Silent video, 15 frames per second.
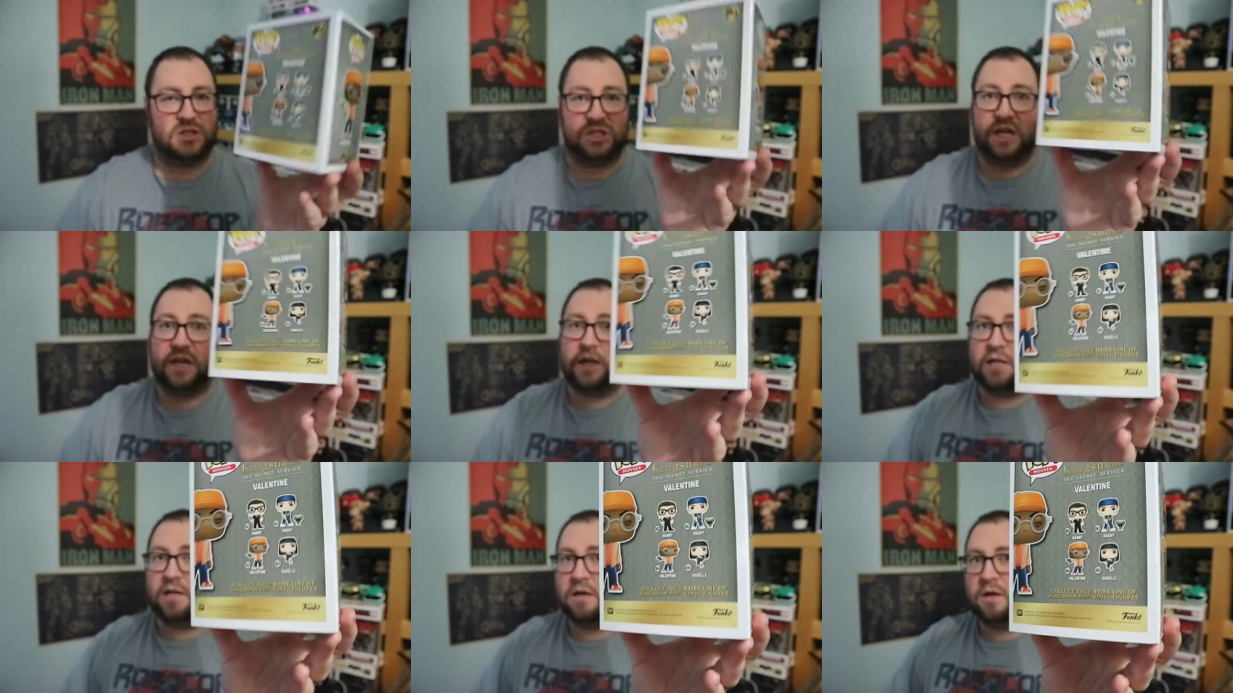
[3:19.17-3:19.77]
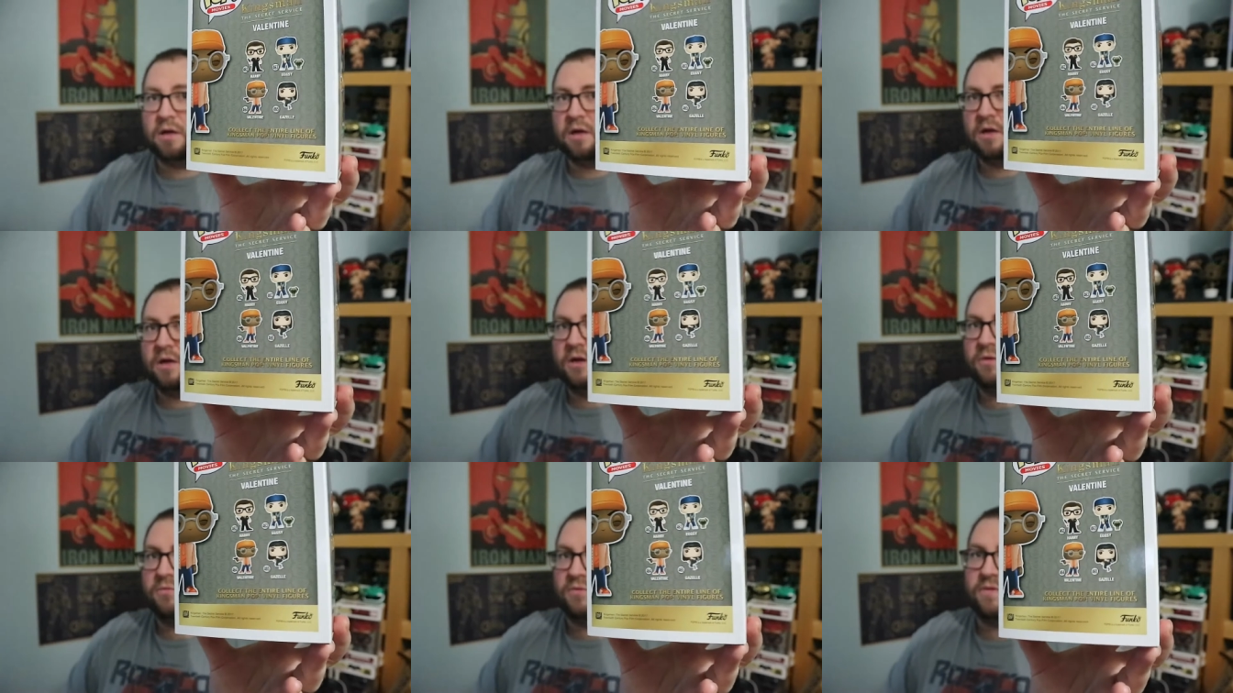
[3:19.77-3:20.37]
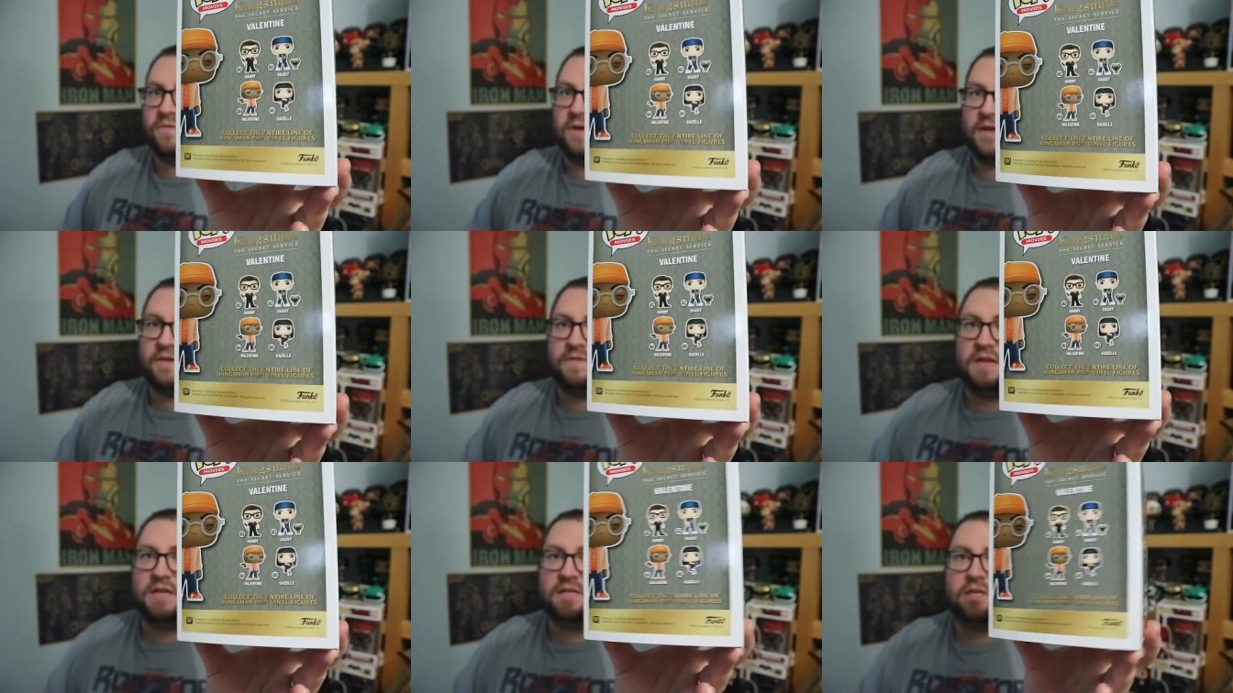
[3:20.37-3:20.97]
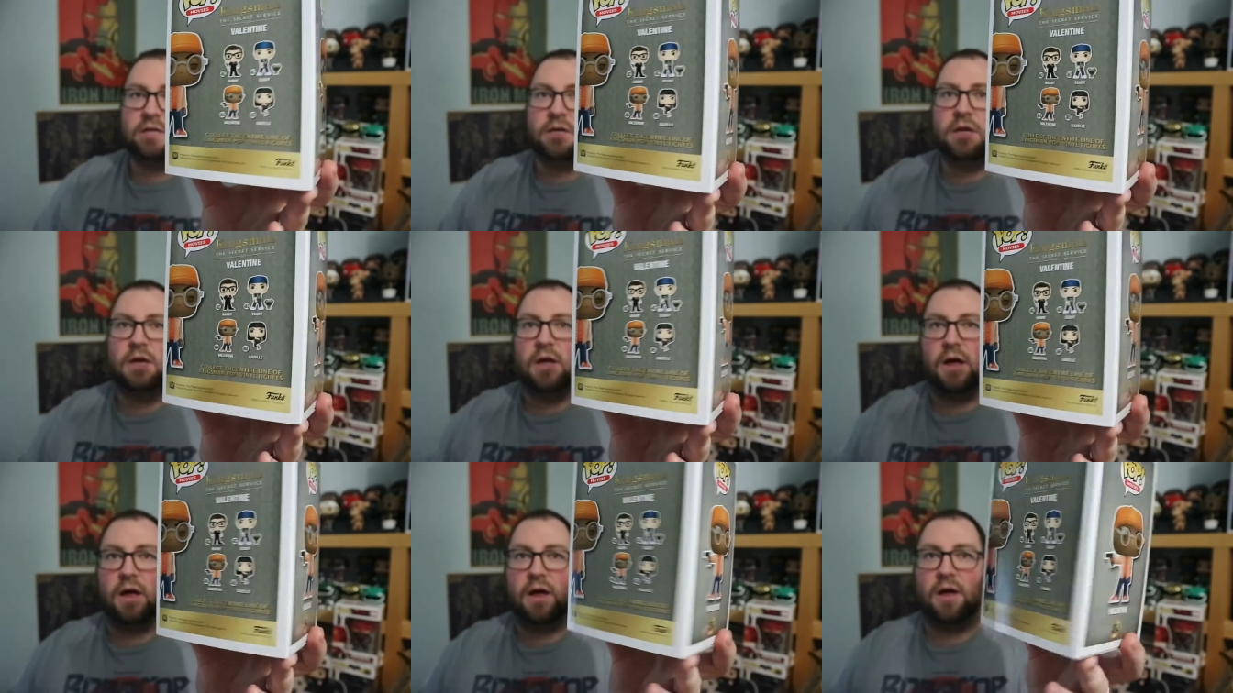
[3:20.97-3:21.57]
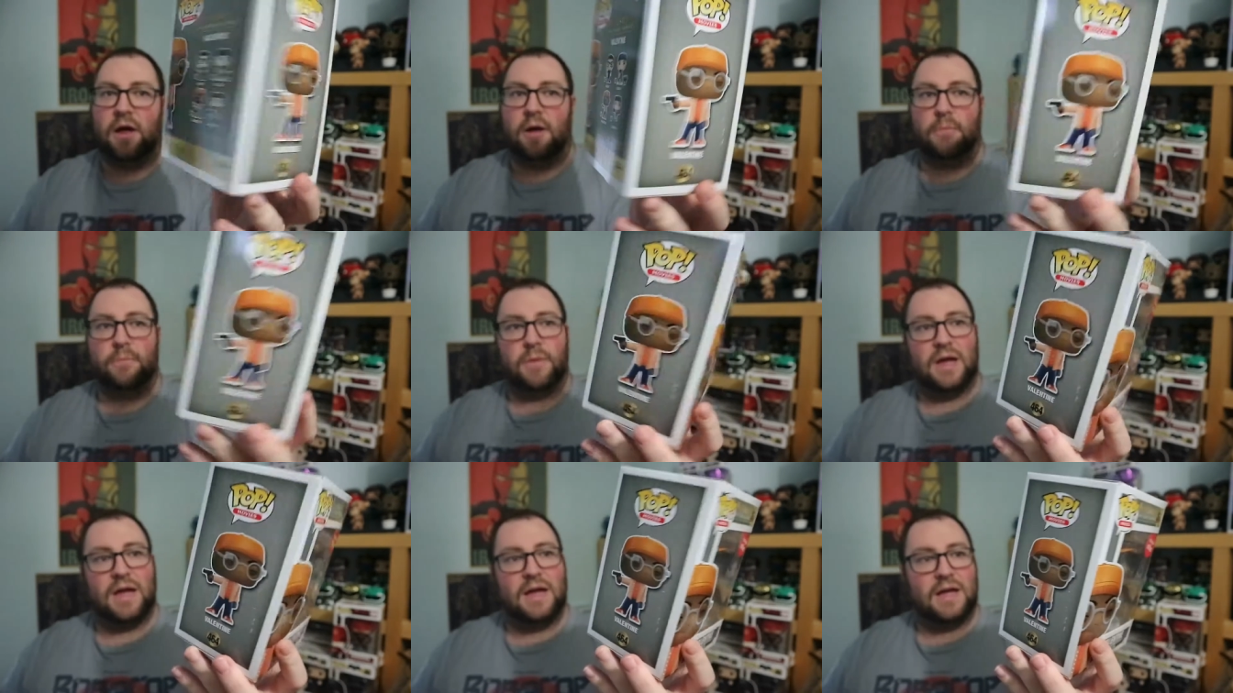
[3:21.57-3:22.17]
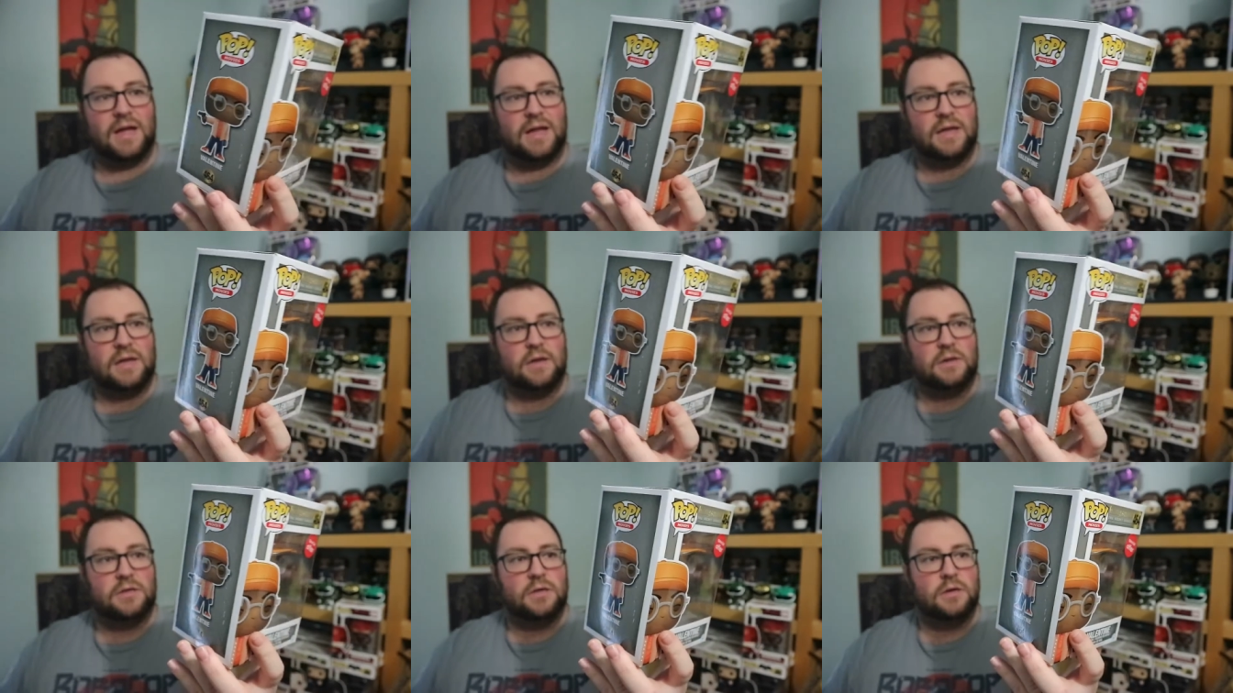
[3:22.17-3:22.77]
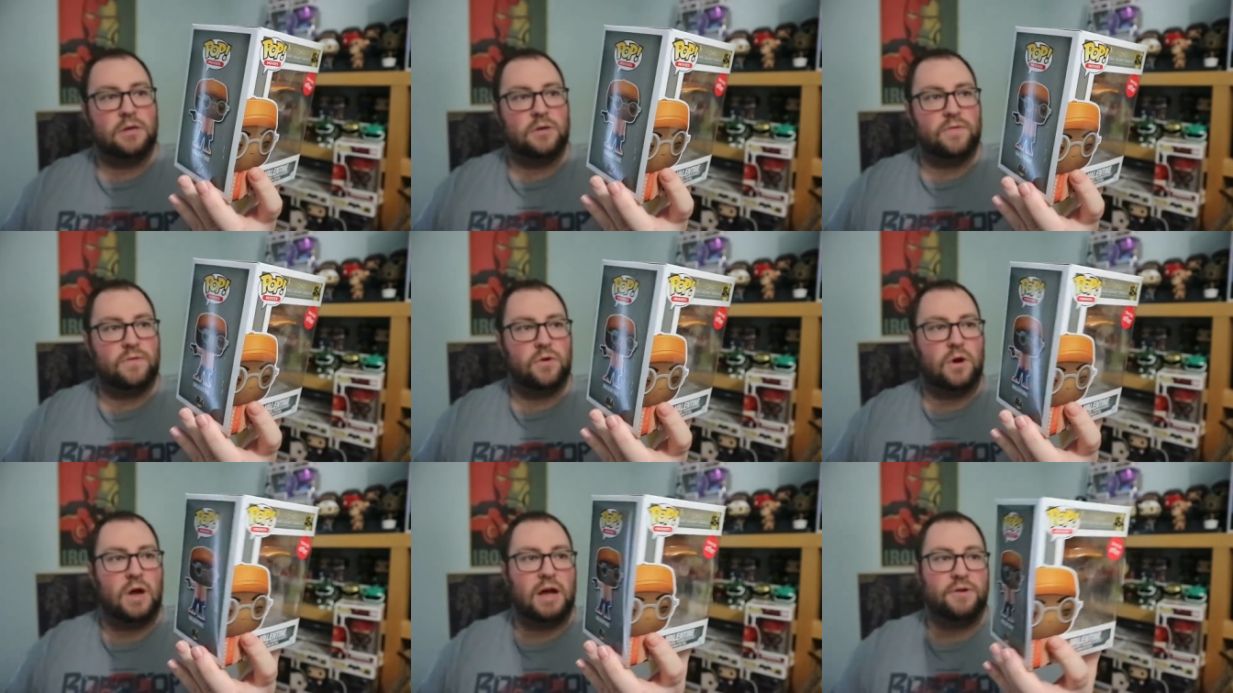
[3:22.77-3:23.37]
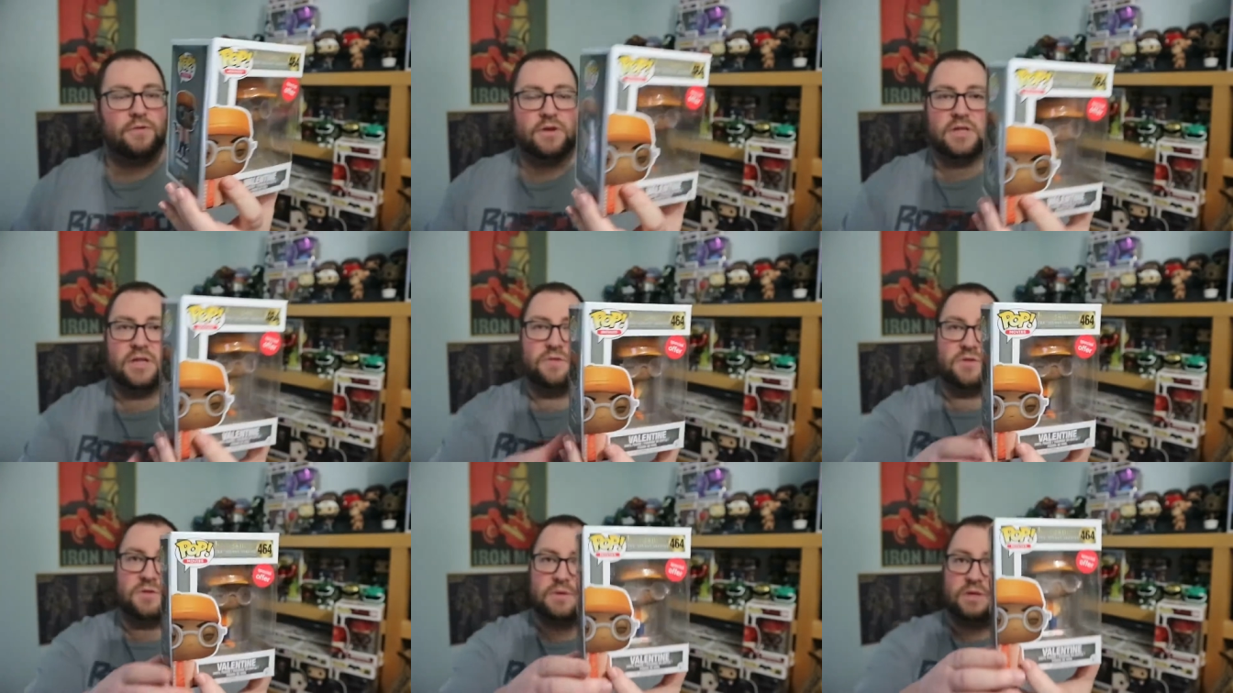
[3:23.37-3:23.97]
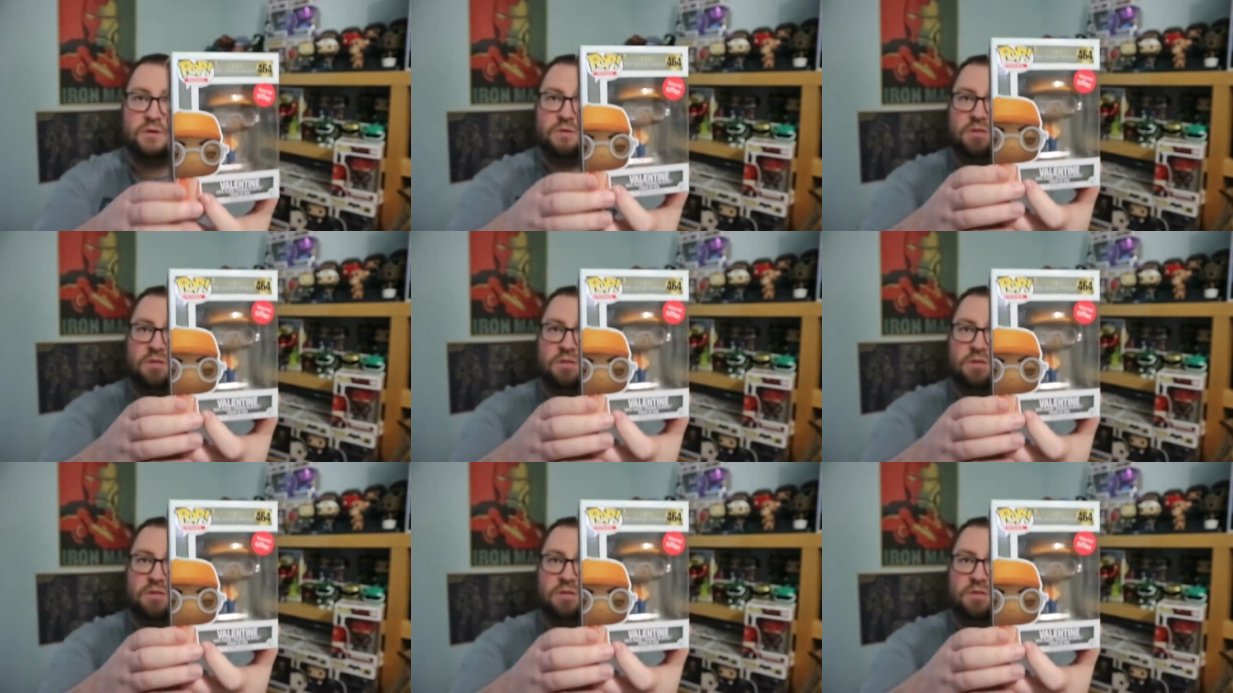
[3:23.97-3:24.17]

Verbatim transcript: Gazelle with the fake feet, um, and you've got Harry there as